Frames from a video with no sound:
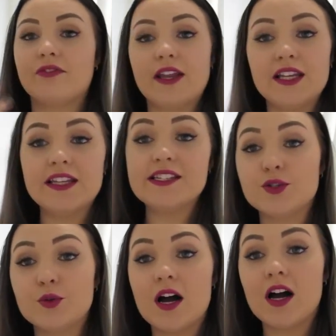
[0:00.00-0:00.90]
vanity
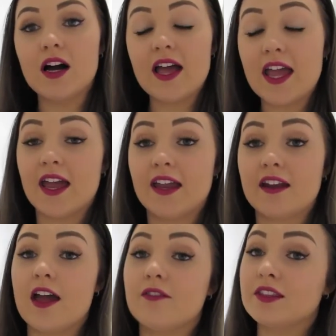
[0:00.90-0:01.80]
tour
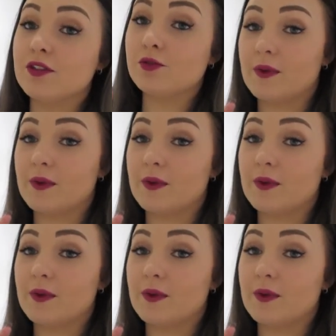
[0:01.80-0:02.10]
and everything will